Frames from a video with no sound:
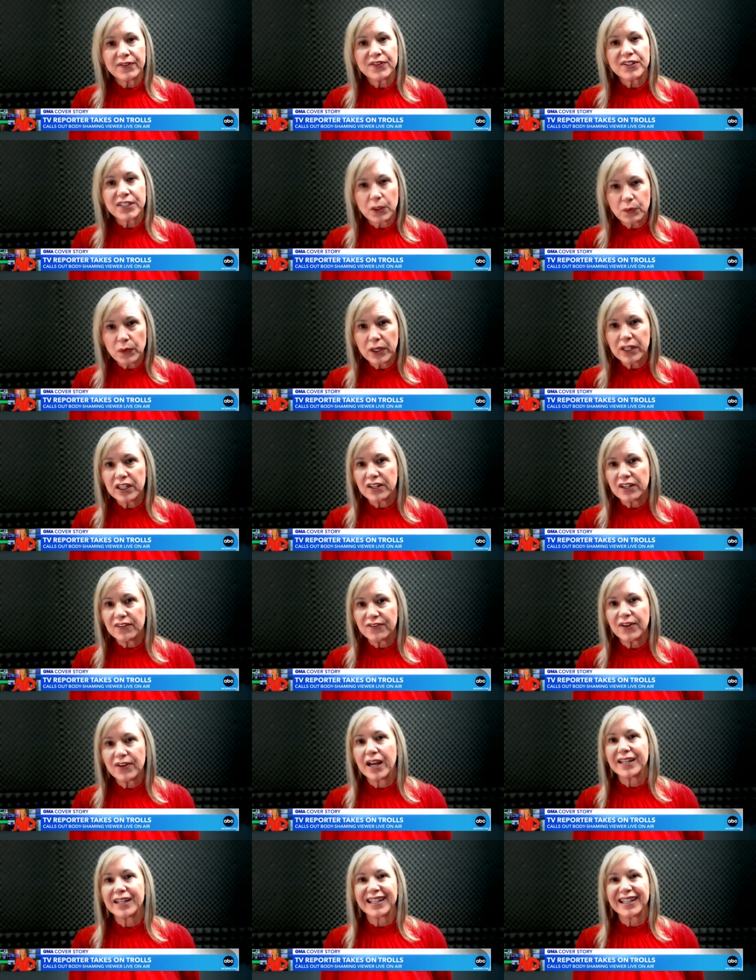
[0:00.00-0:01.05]
if someone can
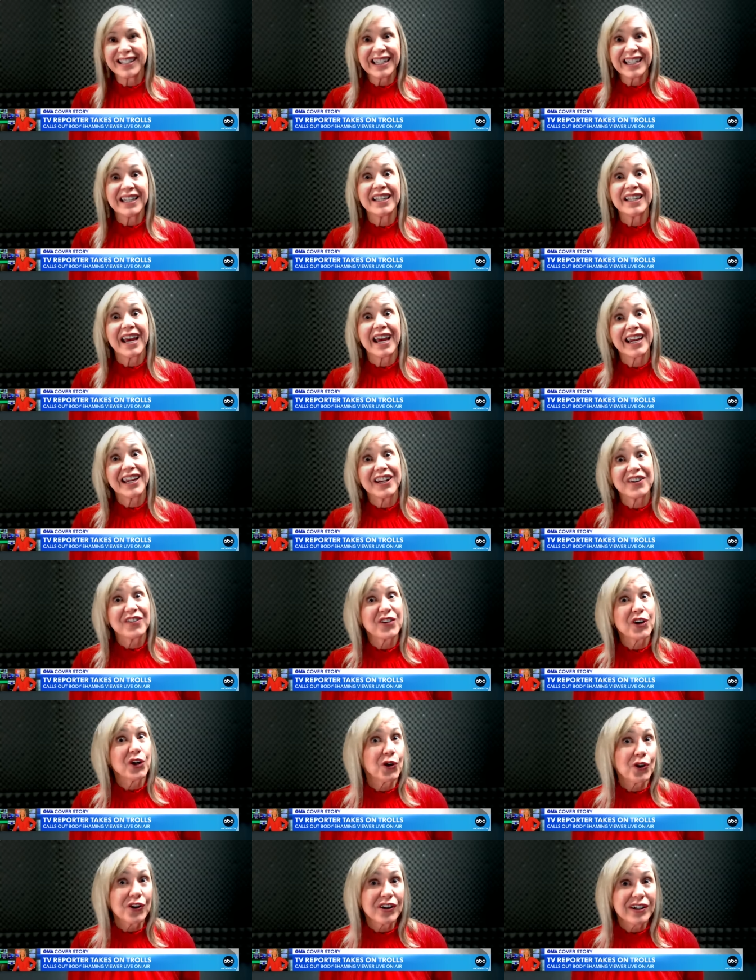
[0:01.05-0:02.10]
find a little nugget of
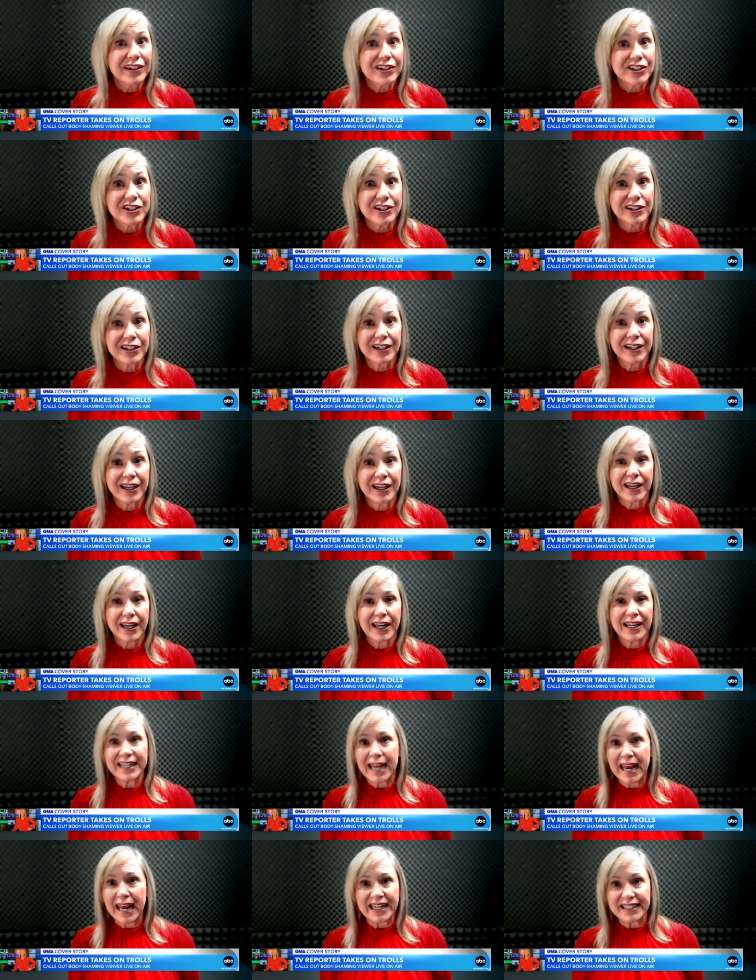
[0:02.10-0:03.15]
courage
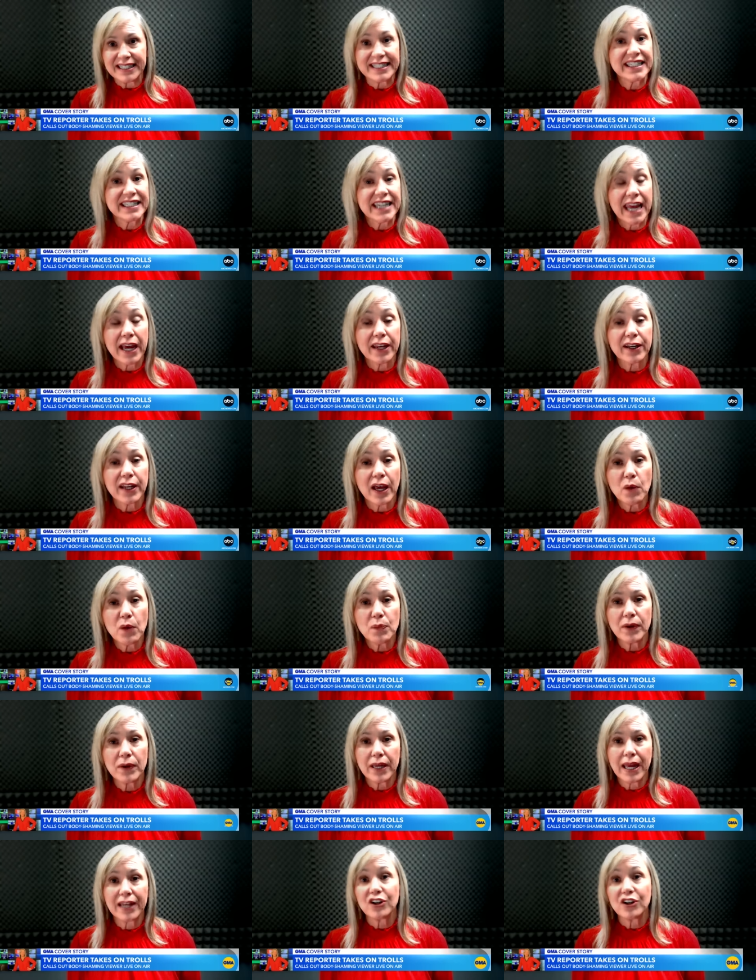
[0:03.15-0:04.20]
and stand up
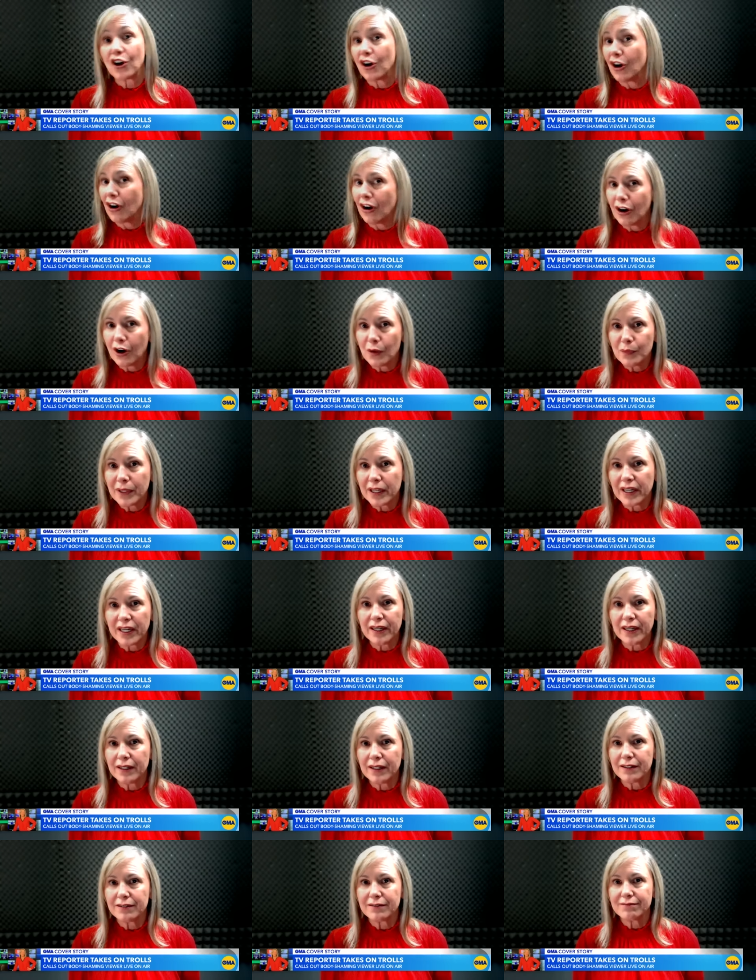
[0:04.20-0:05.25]
and
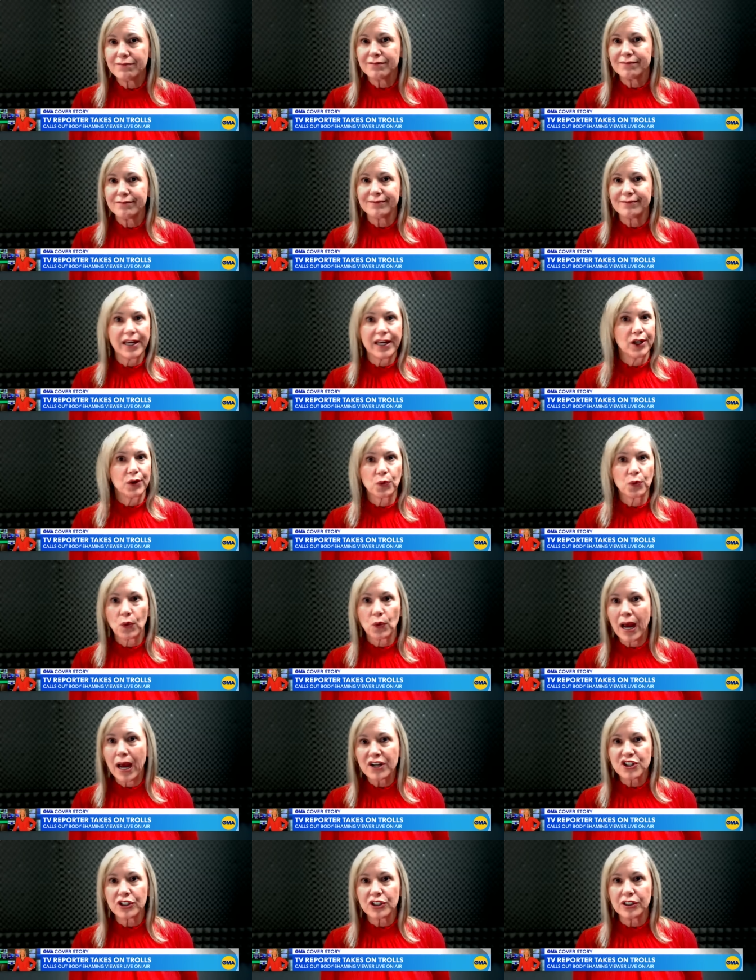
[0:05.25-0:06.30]
calmly and
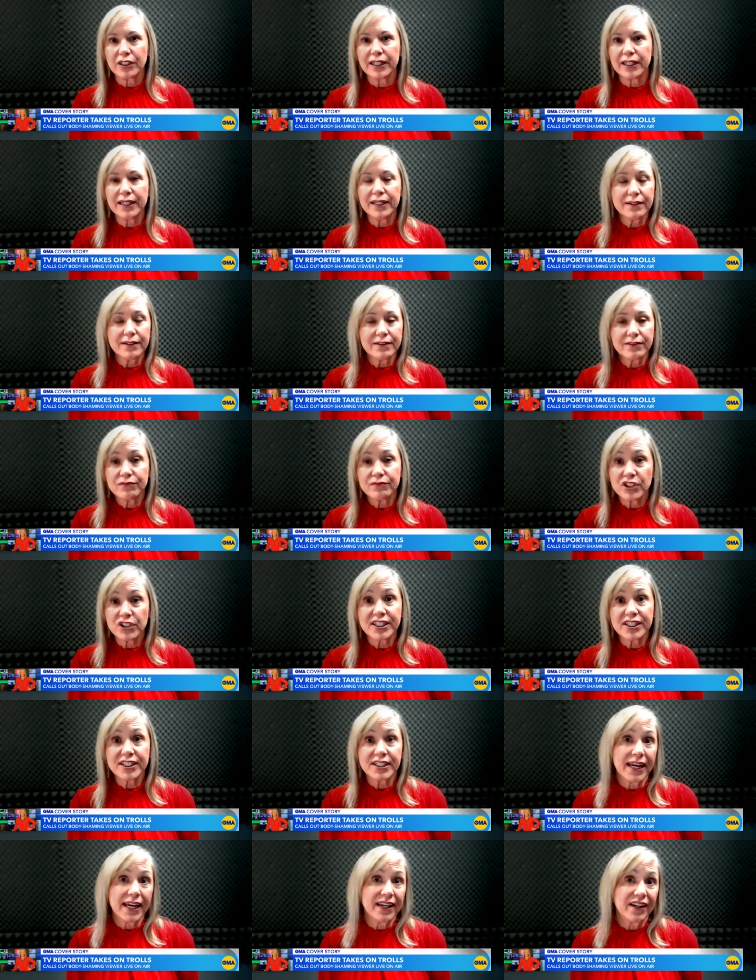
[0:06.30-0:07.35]
rationally
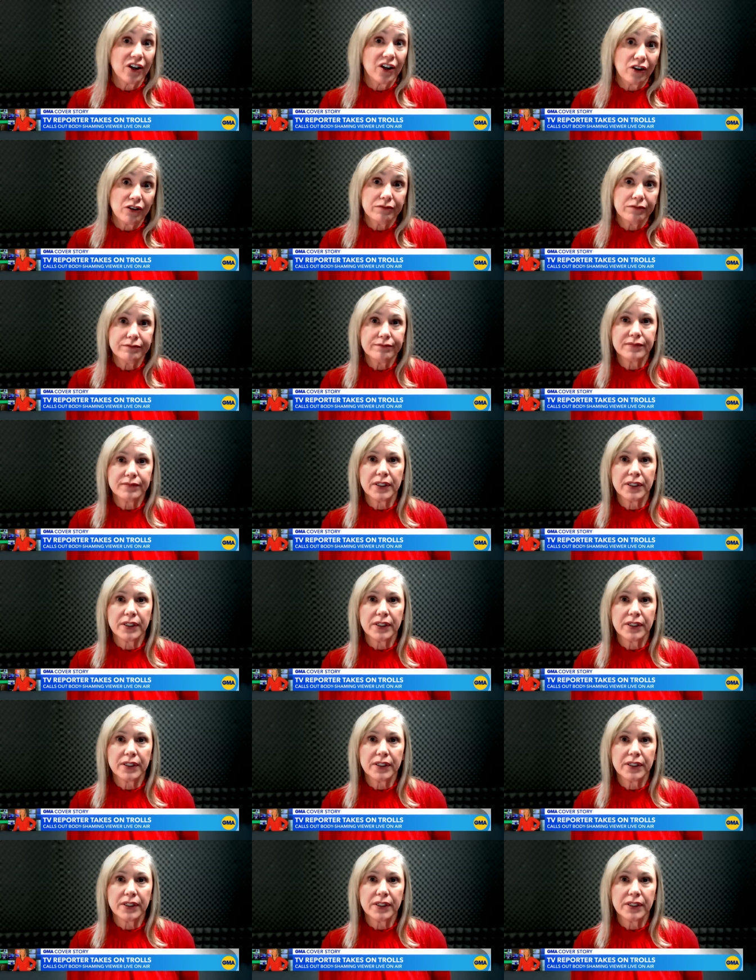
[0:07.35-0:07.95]
just say, "No,